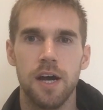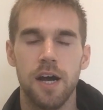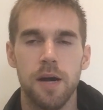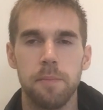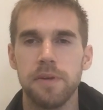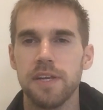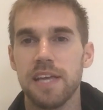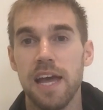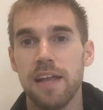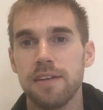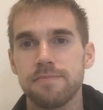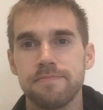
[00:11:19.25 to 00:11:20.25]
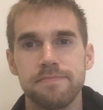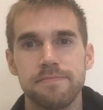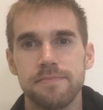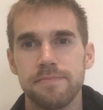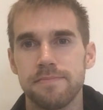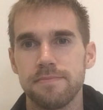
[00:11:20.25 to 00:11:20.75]
But again,
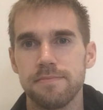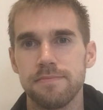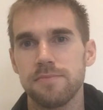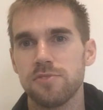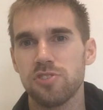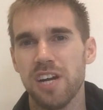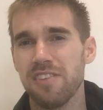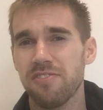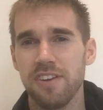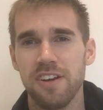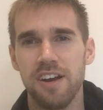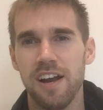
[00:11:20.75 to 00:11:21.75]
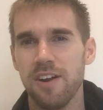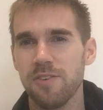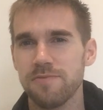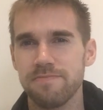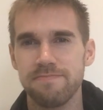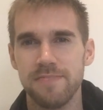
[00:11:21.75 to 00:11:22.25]
try to figure
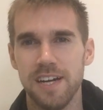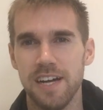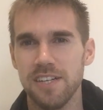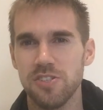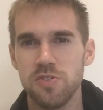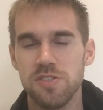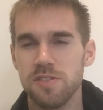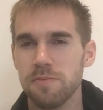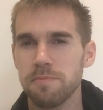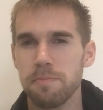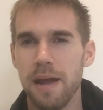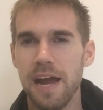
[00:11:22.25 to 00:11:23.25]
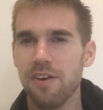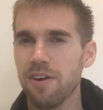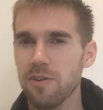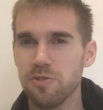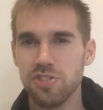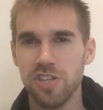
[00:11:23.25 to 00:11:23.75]
out, do some
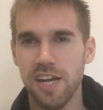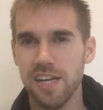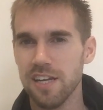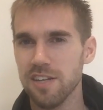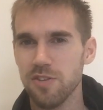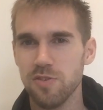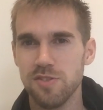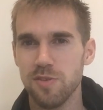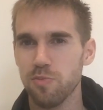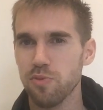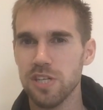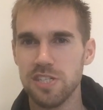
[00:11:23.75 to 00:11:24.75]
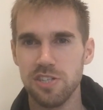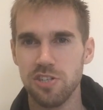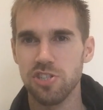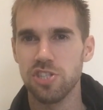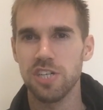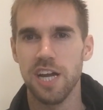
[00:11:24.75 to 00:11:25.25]
background checking and do some
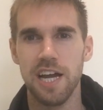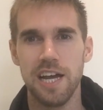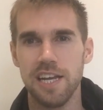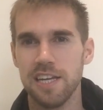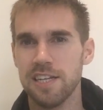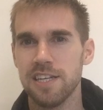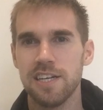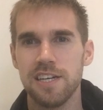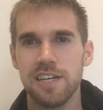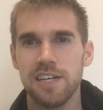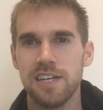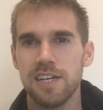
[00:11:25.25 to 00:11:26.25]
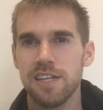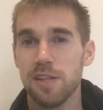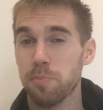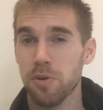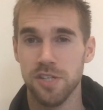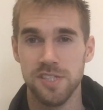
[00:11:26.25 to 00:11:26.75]
research on
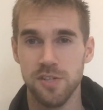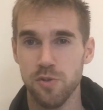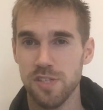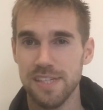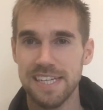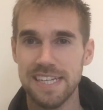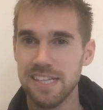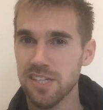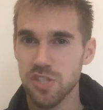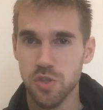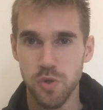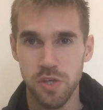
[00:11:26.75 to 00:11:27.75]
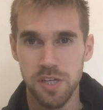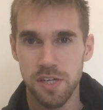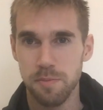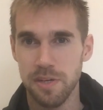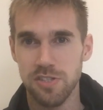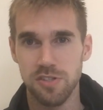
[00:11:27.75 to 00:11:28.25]
the person who's leading the tour.
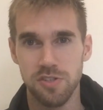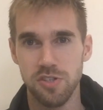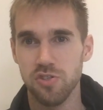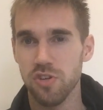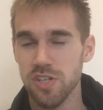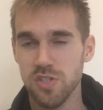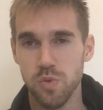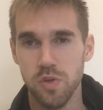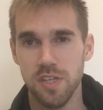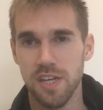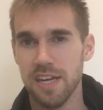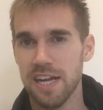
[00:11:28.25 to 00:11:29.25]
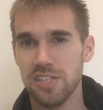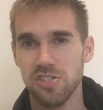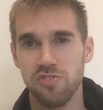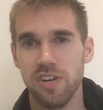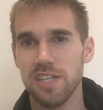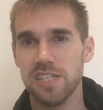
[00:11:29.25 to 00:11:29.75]
Make sure they're trustworthy and not
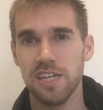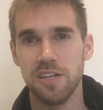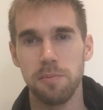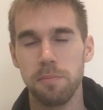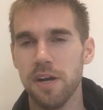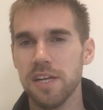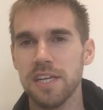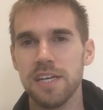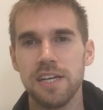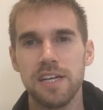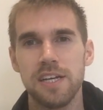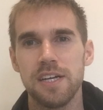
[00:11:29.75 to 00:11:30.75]
just trying to take your money.